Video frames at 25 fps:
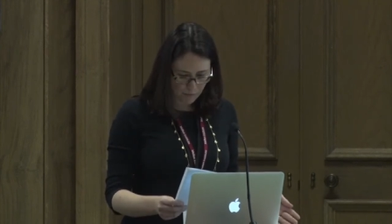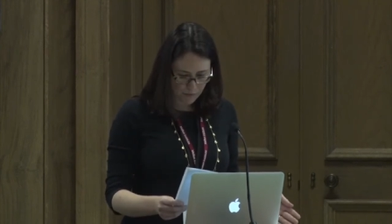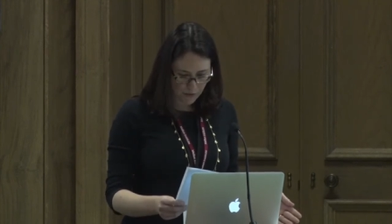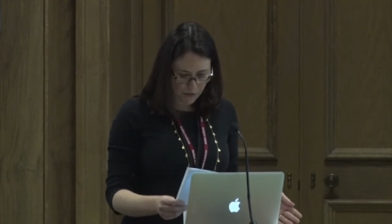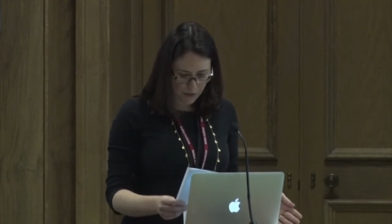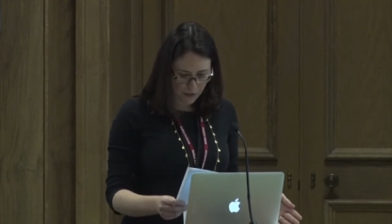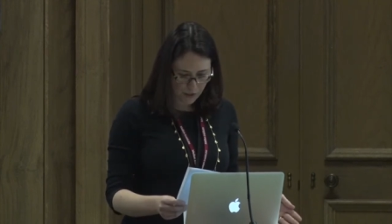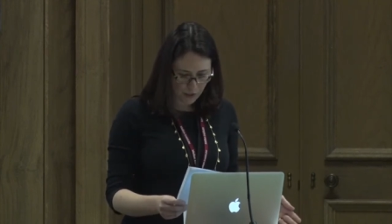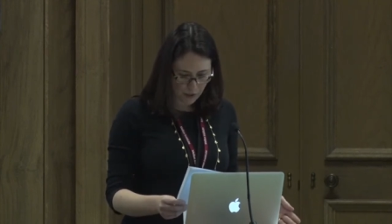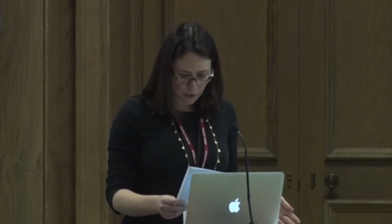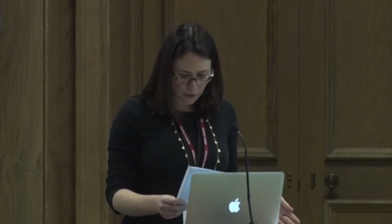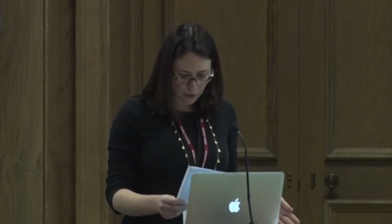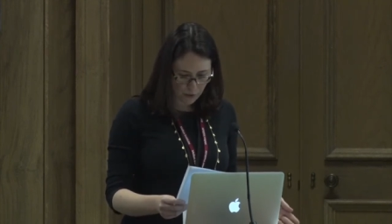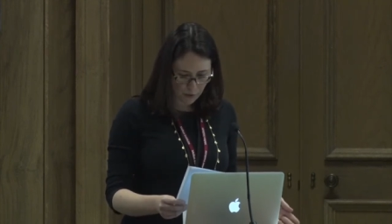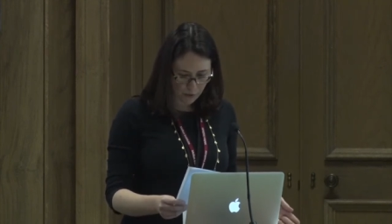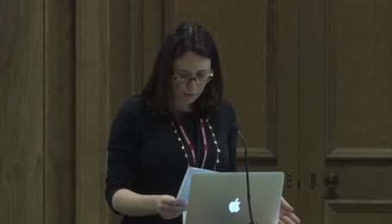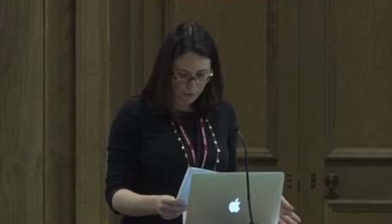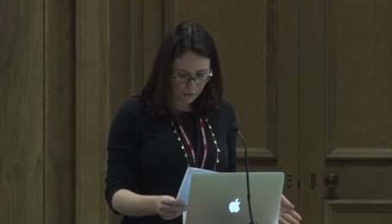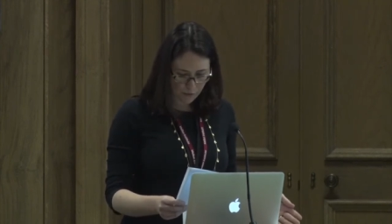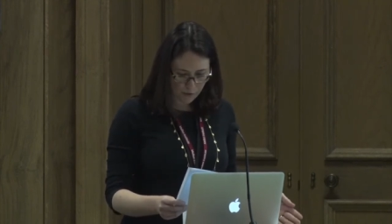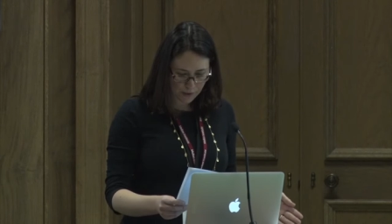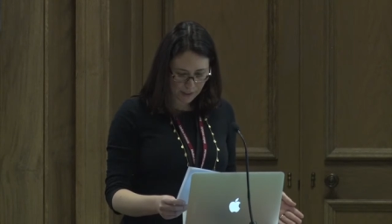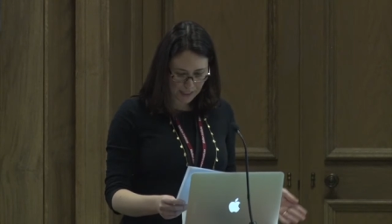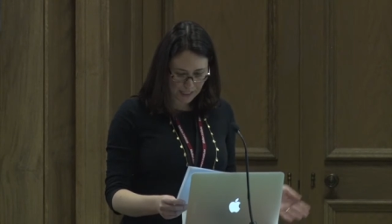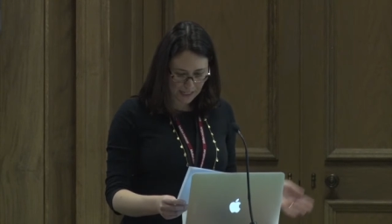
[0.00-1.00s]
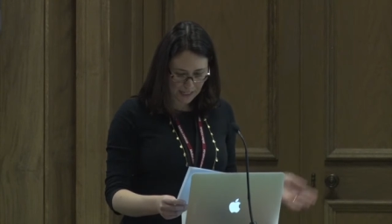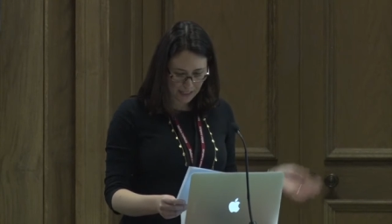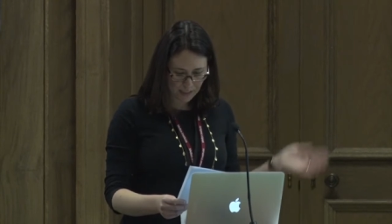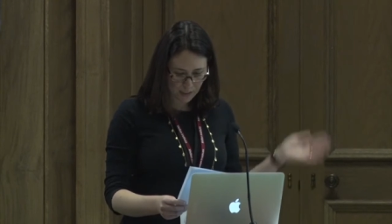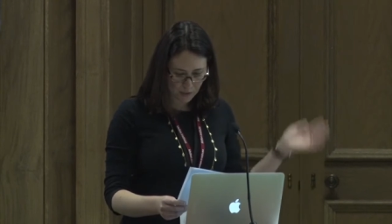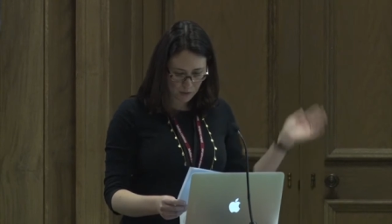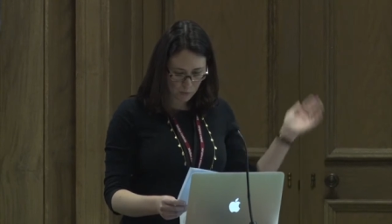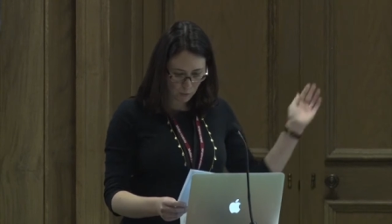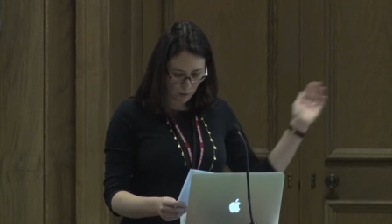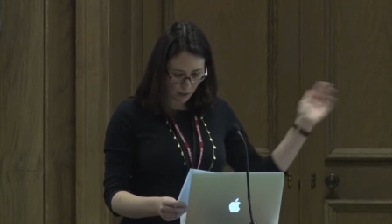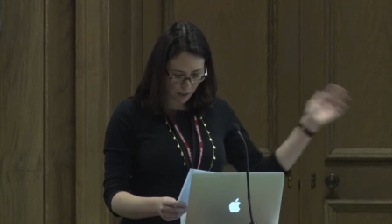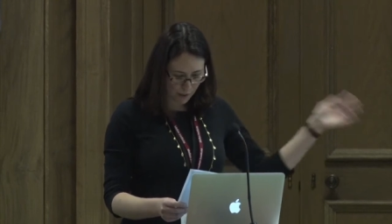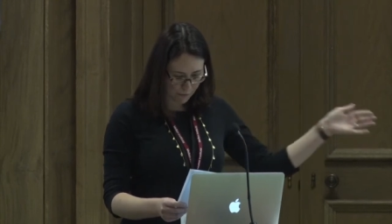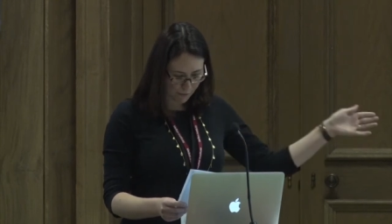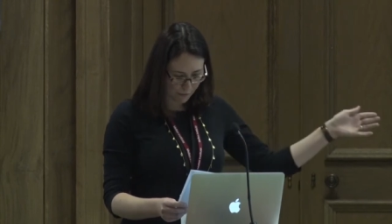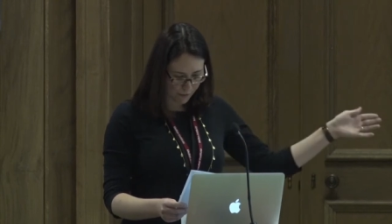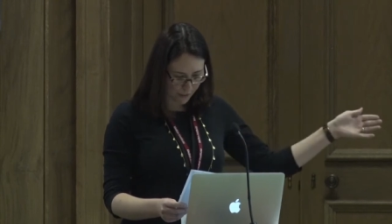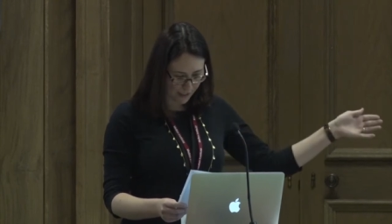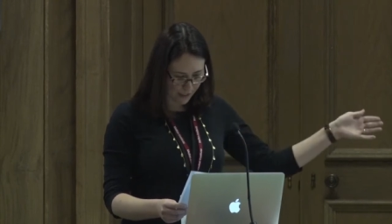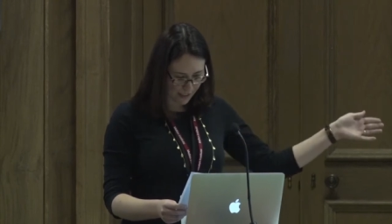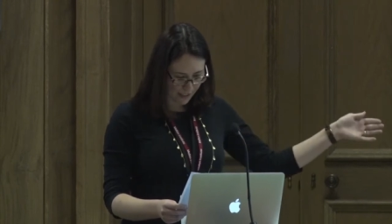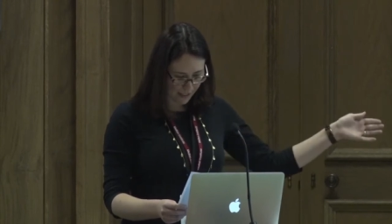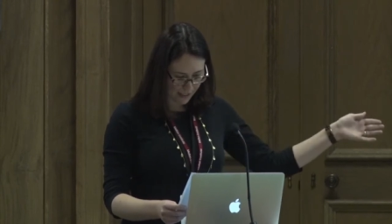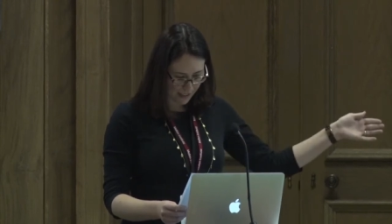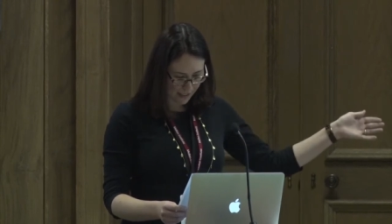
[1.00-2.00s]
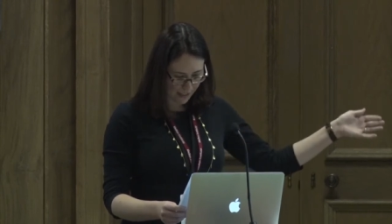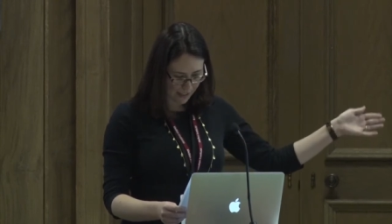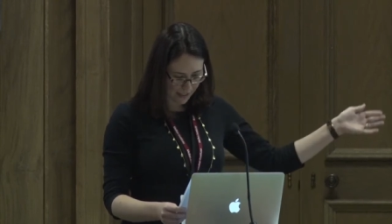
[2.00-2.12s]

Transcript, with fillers: the code for the guest Wi-Fi